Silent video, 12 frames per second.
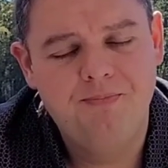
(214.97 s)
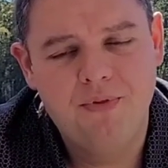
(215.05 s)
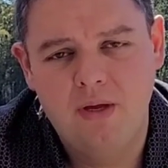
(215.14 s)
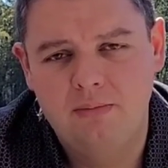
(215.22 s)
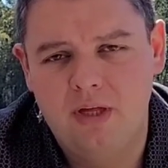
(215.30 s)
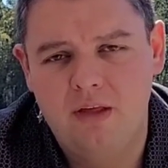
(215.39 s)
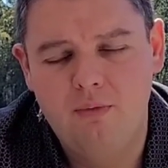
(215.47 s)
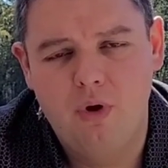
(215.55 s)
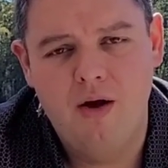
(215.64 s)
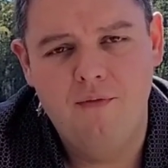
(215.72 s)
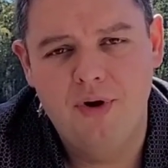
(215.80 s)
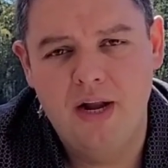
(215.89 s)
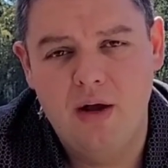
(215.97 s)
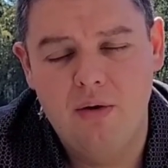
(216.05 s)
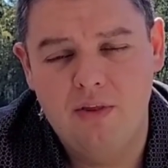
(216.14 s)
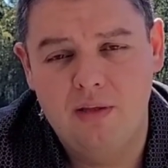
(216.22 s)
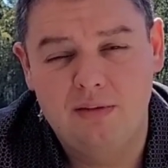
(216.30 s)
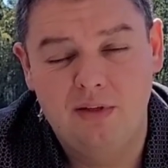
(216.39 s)
sometimes for half an
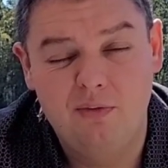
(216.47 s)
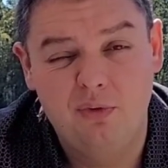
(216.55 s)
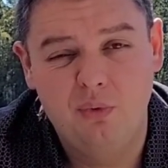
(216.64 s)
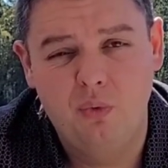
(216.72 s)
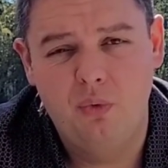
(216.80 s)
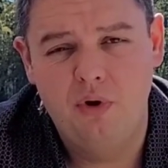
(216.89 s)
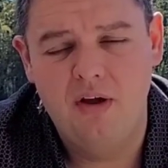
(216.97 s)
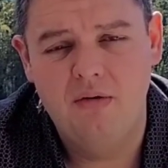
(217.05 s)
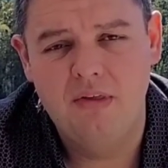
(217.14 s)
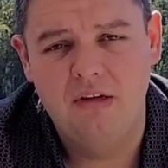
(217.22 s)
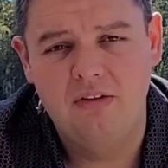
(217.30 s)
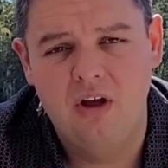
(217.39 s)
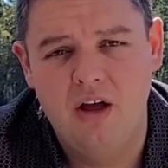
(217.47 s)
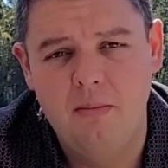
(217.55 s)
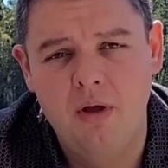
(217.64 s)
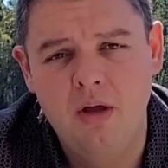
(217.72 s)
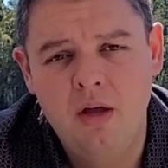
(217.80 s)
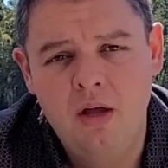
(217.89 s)
hour, sometimes for 2, 3 hours at a
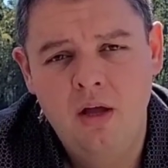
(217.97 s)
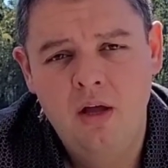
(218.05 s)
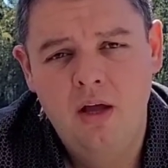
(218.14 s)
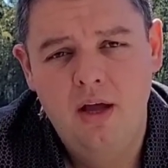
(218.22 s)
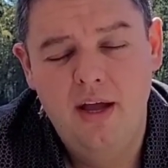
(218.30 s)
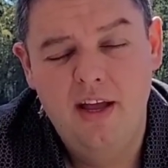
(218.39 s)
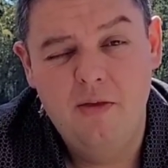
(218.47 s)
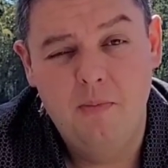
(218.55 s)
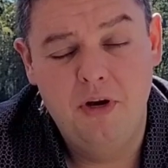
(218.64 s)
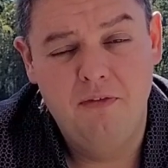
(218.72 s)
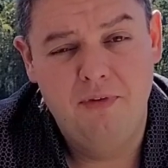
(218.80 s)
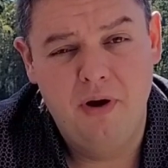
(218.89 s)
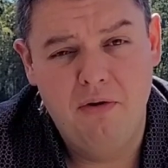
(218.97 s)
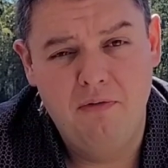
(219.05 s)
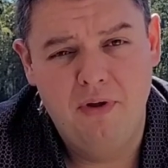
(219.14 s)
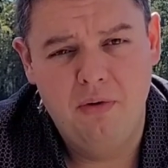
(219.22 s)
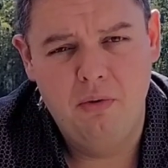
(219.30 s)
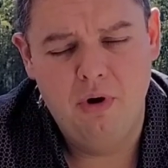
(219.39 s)
time, it's been a very,
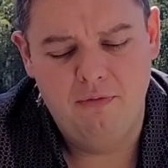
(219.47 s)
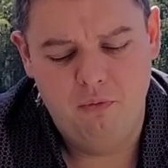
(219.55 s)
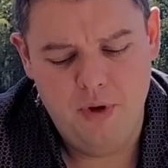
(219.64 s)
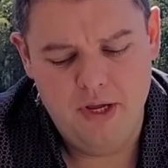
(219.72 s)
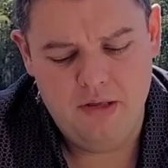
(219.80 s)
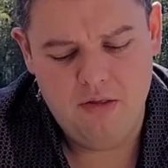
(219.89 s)
very rough week.